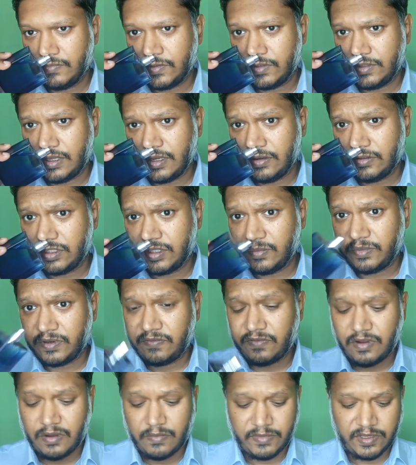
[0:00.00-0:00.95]
So there goes the
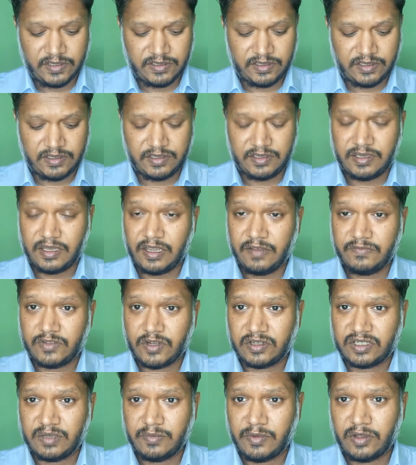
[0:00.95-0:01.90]
performance. I've
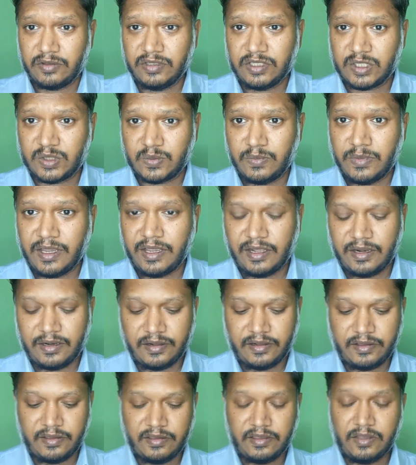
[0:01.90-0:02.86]
talked about the
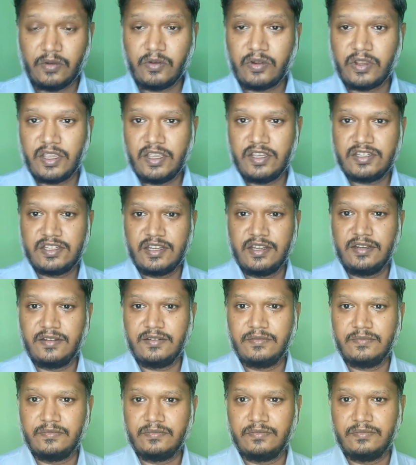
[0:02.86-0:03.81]
smell, the
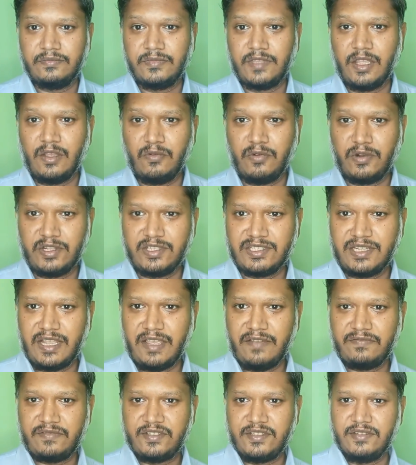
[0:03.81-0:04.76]
occasion. Now what is
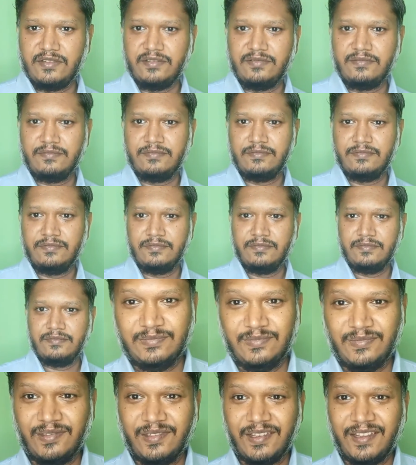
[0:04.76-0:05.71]
left?
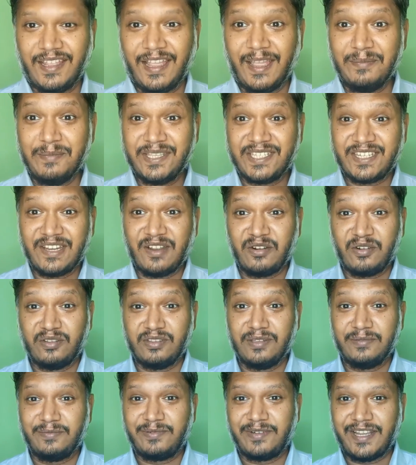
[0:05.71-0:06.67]
I missed out
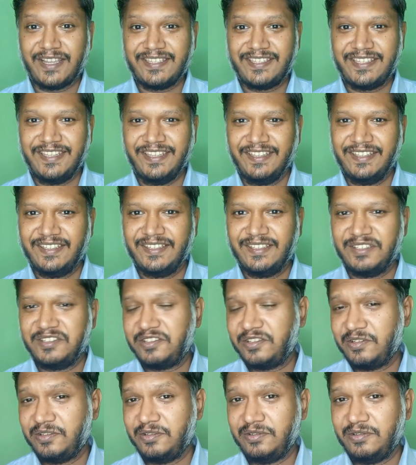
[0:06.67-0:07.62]
on the pricing.
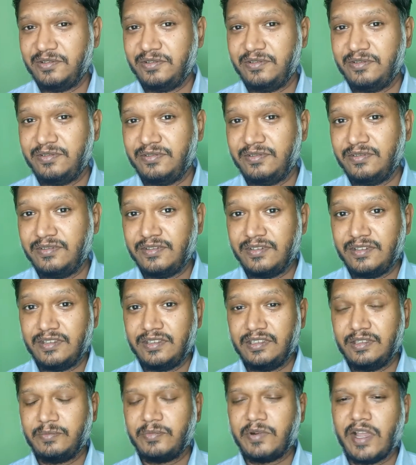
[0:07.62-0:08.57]
So
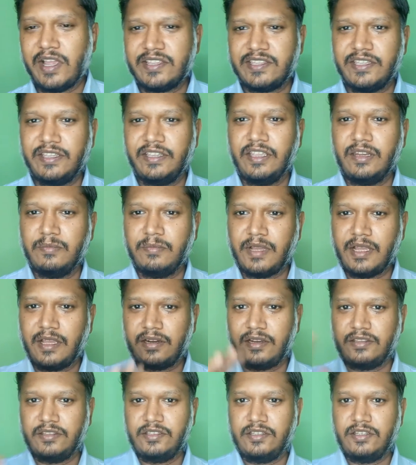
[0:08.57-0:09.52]
the pricing in
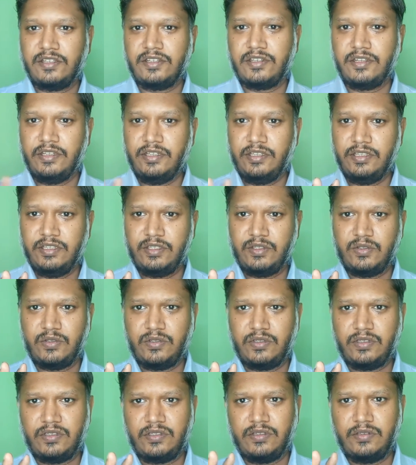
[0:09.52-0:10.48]
Bangladesh
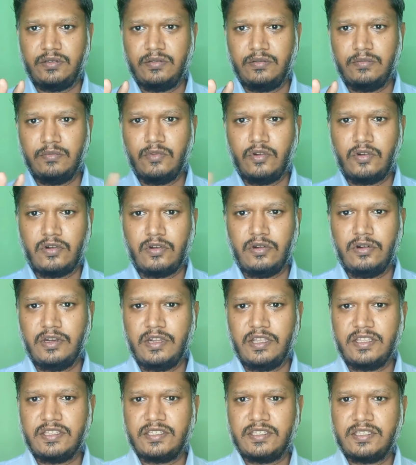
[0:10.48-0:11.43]
is more or
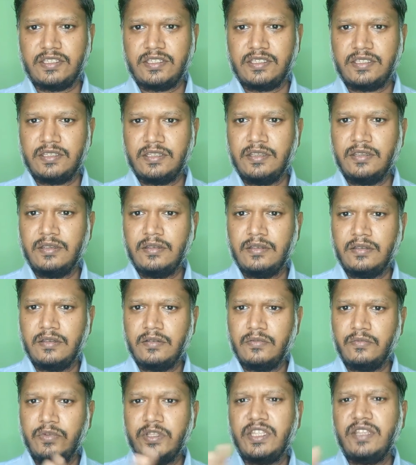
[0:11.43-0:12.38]
less
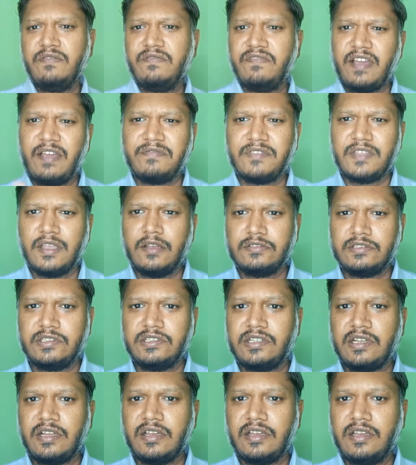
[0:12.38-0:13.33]
within
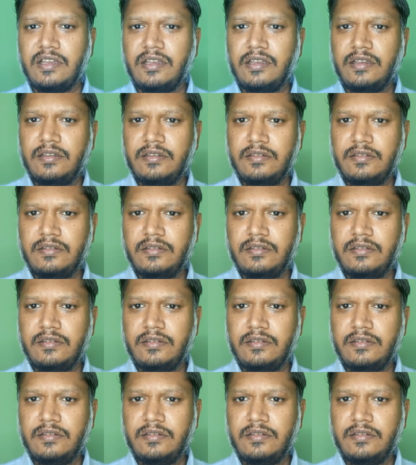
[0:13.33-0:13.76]
5,000 taka.